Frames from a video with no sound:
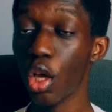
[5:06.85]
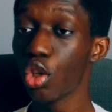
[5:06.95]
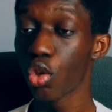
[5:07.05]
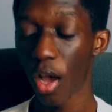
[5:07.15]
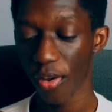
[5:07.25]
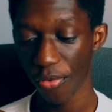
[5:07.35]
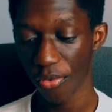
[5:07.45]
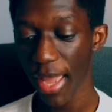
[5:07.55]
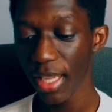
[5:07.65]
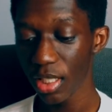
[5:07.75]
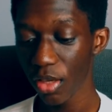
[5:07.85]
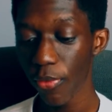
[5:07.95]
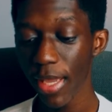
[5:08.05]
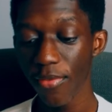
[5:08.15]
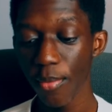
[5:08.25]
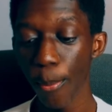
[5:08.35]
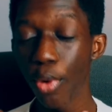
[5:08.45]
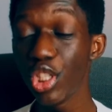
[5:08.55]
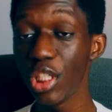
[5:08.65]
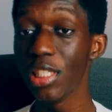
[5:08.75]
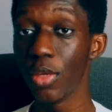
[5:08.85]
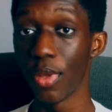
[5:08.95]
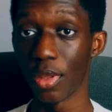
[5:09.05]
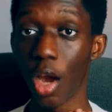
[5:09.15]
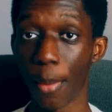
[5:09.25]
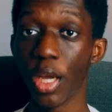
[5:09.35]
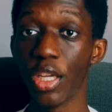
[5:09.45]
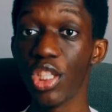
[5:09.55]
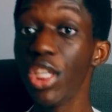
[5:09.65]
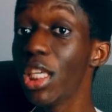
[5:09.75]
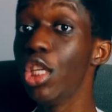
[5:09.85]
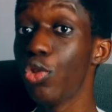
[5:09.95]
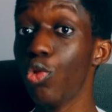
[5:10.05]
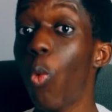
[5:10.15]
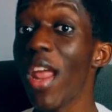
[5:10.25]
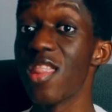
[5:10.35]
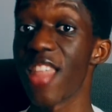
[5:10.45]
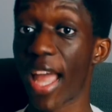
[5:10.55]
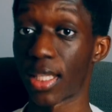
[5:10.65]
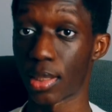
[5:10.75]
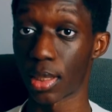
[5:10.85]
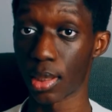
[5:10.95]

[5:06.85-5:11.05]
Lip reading: So a fight, if we even put Shiki with Garp, Shiki should win that.